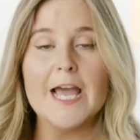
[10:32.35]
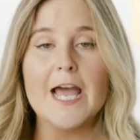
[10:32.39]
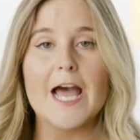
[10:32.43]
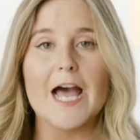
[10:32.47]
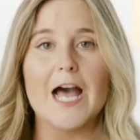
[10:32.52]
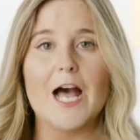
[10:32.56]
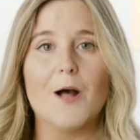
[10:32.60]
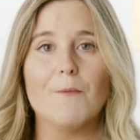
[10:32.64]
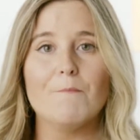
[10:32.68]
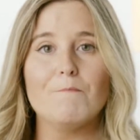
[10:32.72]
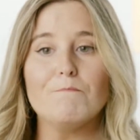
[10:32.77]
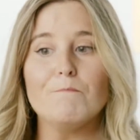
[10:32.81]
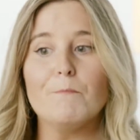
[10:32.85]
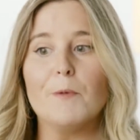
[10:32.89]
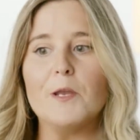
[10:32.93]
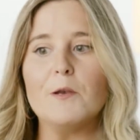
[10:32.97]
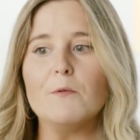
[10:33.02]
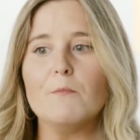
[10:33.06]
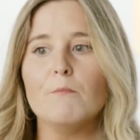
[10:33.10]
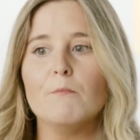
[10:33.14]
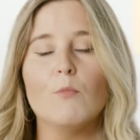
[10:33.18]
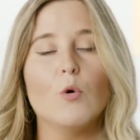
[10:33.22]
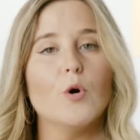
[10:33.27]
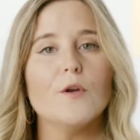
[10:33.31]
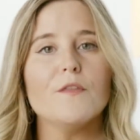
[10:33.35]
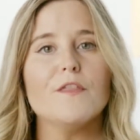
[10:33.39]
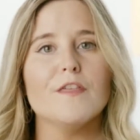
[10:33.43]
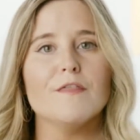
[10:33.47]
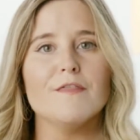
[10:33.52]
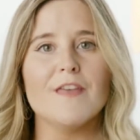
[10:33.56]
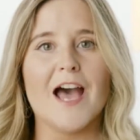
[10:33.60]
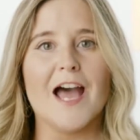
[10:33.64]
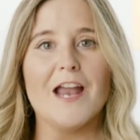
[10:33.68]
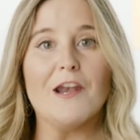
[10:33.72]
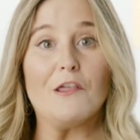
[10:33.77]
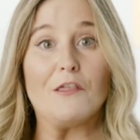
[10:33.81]
Uh, but more than
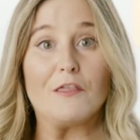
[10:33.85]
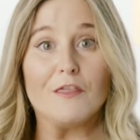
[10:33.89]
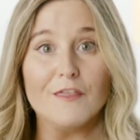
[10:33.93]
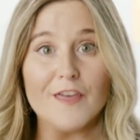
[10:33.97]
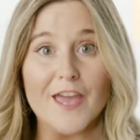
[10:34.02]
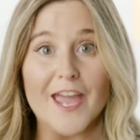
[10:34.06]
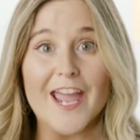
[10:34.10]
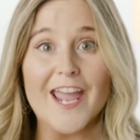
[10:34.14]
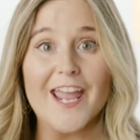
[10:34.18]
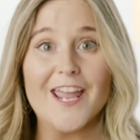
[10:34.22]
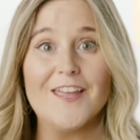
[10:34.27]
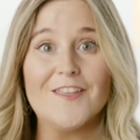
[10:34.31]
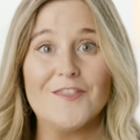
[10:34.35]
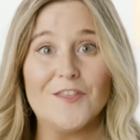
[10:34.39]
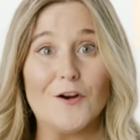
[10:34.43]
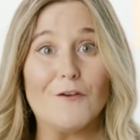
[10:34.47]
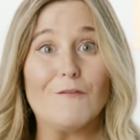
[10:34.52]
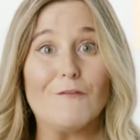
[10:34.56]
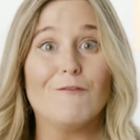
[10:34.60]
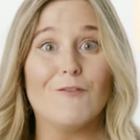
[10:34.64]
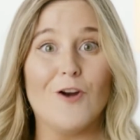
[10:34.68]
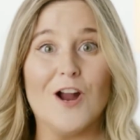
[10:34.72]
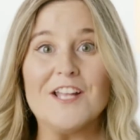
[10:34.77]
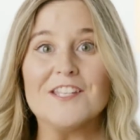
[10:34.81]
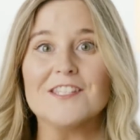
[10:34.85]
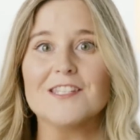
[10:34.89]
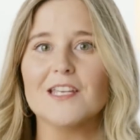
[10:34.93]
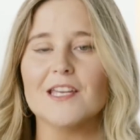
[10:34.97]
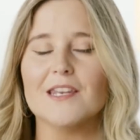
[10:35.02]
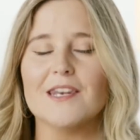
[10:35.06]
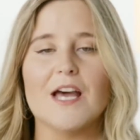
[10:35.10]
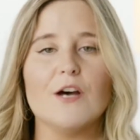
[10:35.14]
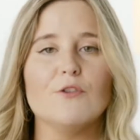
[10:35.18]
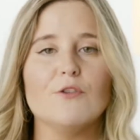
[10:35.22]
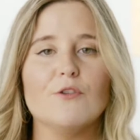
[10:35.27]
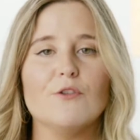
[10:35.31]
that, they, their friends, can
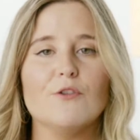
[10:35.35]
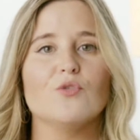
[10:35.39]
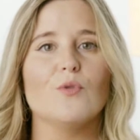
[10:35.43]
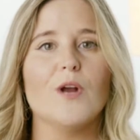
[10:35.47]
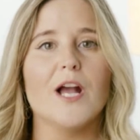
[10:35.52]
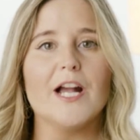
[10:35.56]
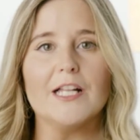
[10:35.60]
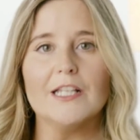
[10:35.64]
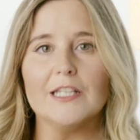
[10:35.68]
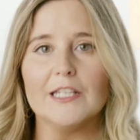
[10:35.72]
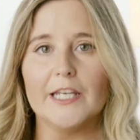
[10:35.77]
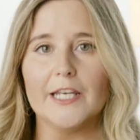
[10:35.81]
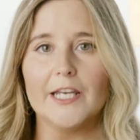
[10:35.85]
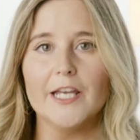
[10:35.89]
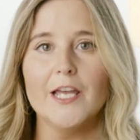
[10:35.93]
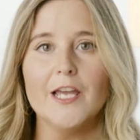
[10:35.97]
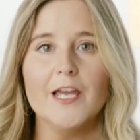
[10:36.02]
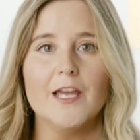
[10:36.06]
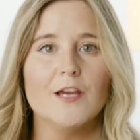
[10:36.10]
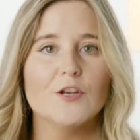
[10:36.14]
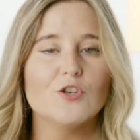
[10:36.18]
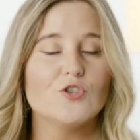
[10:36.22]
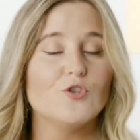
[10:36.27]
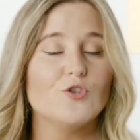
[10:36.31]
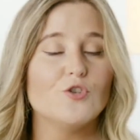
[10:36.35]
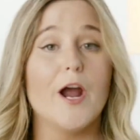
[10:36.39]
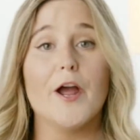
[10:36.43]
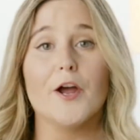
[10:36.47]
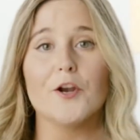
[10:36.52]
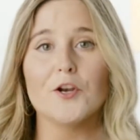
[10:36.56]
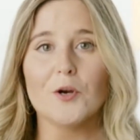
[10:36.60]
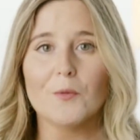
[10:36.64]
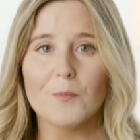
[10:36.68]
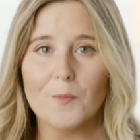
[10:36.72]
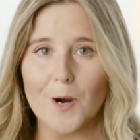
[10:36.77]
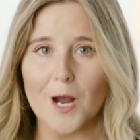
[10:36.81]
now directly try on
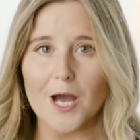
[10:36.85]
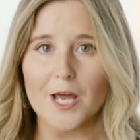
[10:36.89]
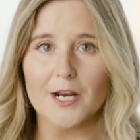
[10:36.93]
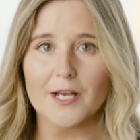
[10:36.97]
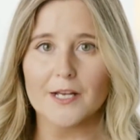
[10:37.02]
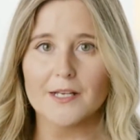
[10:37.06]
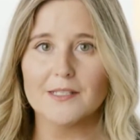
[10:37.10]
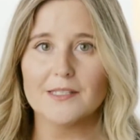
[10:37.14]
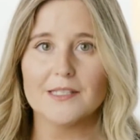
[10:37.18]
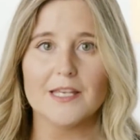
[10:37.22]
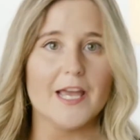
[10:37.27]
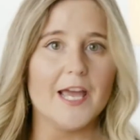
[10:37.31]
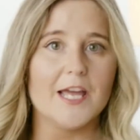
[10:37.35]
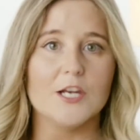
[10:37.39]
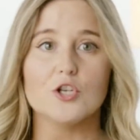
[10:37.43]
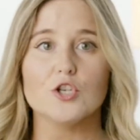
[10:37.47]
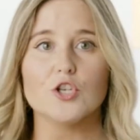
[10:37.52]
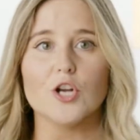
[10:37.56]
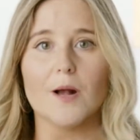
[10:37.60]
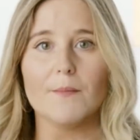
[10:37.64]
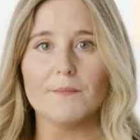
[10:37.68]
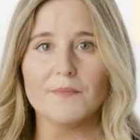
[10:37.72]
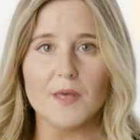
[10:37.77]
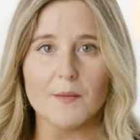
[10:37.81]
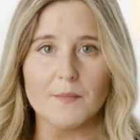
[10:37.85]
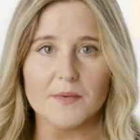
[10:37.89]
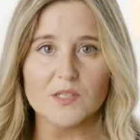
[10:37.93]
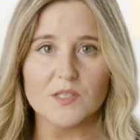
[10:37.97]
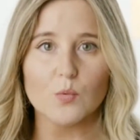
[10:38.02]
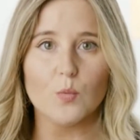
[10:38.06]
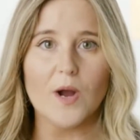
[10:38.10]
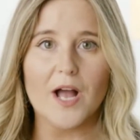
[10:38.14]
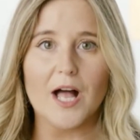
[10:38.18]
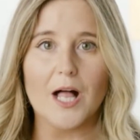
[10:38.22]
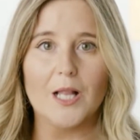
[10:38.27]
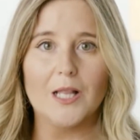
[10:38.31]
your products and shop them as
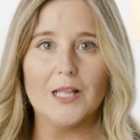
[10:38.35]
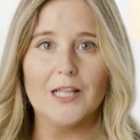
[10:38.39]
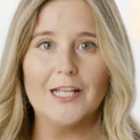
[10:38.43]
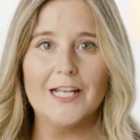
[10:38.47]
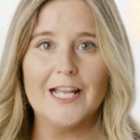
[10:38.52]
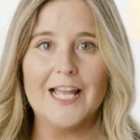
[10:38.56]
well.